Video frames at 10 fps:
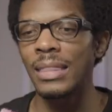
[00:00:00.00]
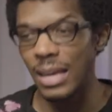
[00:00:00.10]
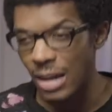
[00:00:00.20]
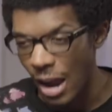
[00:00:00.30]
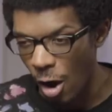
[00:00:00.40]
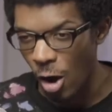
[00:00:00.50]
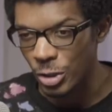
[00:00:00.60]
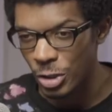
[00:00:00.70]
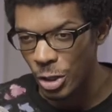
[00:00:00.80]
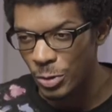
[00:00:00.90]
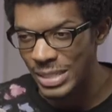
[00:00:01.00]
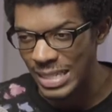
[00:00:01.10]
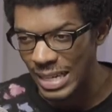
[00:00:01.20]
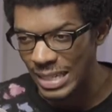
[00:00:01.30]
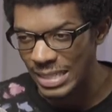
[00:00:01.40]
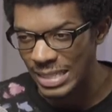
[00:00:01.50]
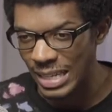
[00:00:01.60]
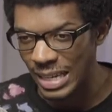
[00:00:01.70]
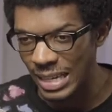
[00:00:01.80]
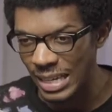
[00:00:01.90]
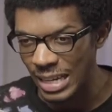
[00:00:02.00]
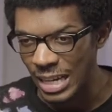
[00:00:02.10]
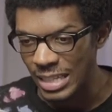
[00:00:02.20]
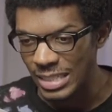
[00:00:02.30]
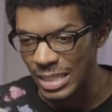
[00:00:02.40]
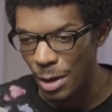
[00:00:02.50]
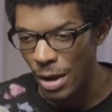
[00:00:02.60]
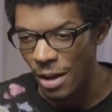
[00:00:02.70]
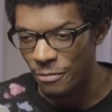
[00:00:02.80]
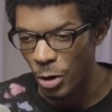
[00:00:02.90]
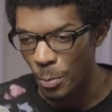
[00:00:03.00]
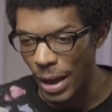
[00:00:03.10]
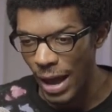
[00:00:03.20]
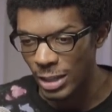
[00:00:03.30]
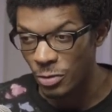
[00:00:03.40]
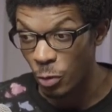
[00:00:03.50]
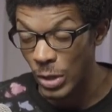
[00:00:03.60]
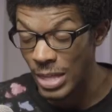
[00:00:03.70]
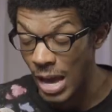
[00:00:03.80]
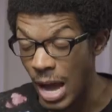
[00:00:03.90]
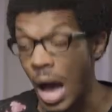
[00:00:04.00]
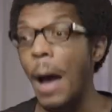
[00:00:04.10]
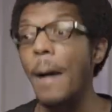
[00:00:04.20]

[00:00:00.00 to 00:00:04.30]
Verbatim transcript: And then I also did see some film backs for the